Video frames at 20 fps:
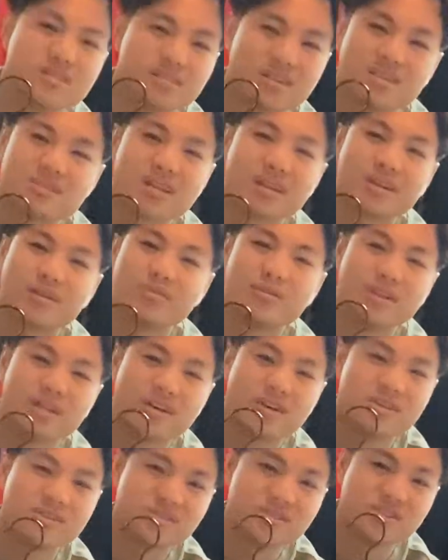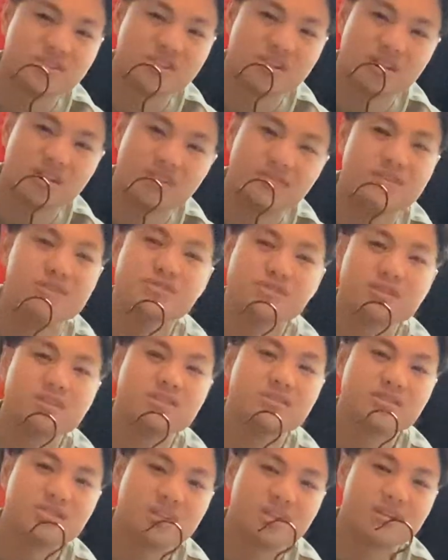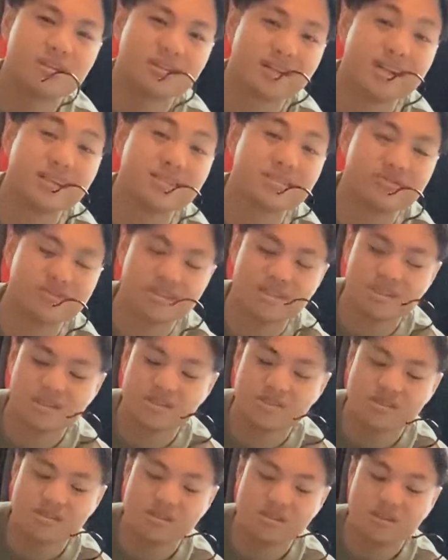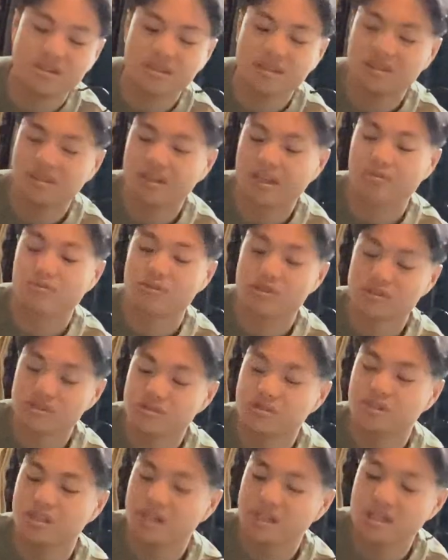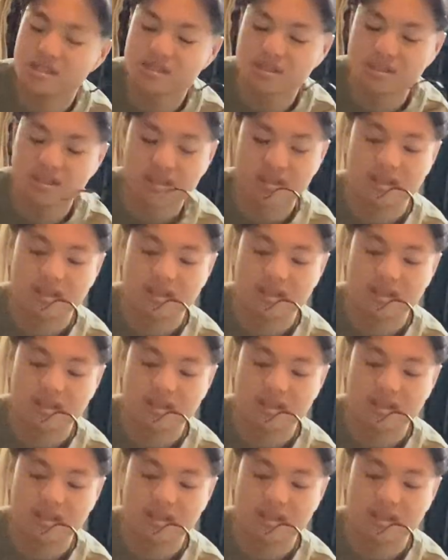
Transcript: It's like really hard to achieve. Usually you see it on nice vintage like Russell hoodies.